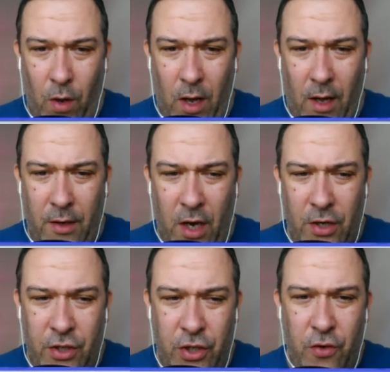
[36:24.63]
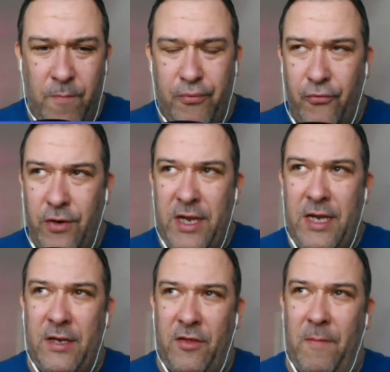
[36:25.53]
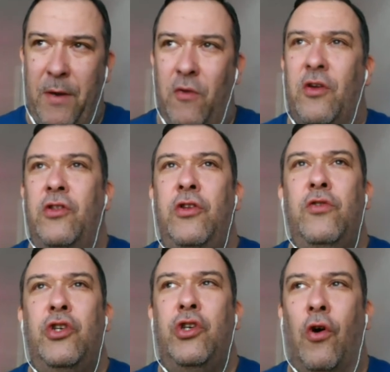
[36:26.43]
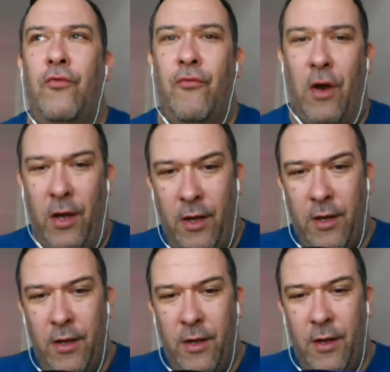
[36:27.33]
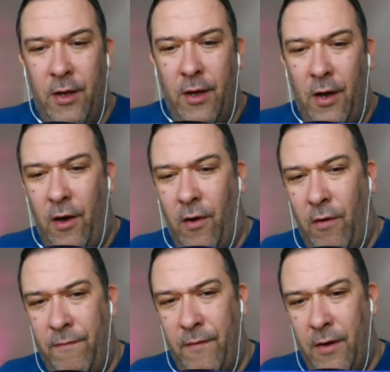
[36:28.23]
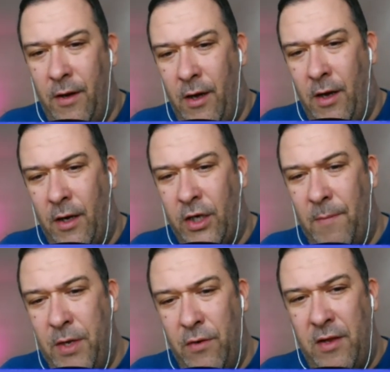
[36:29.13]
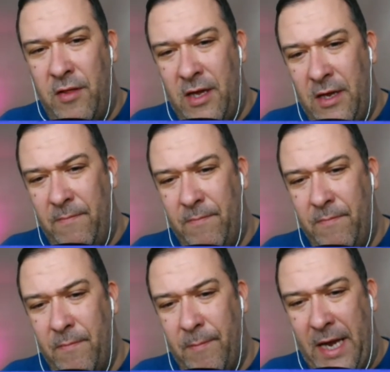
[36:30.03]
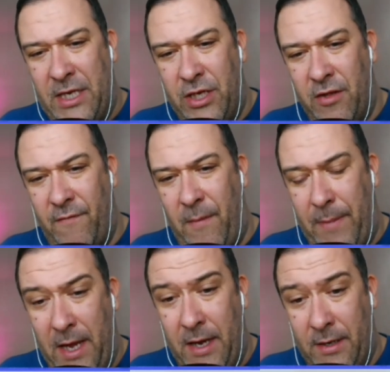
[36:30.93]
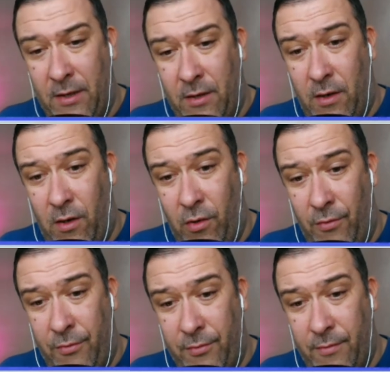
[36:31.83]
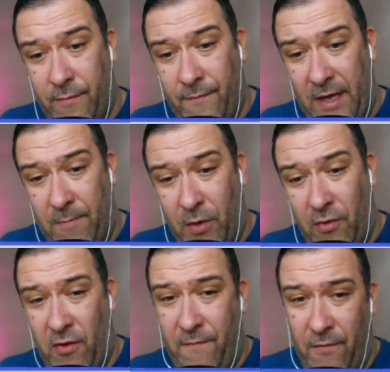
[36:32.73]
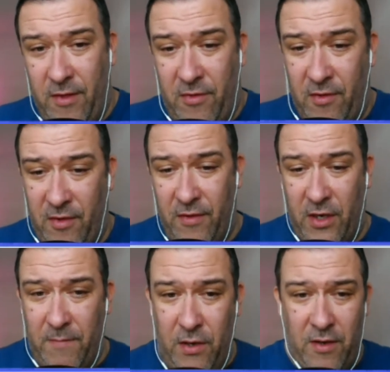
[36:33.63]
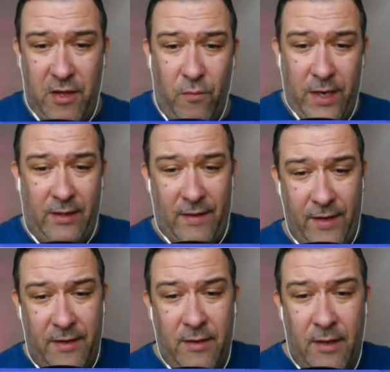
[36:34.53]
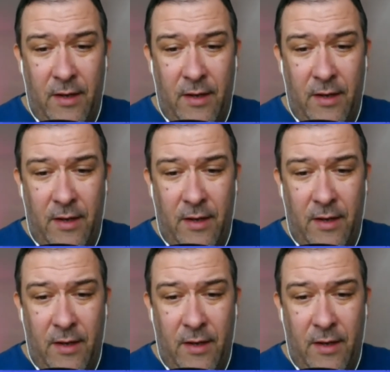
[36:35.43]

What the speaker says: a new breed, I suppose, a new genre of community pages have appeared on Facebook. So, for instance, in the community we live in,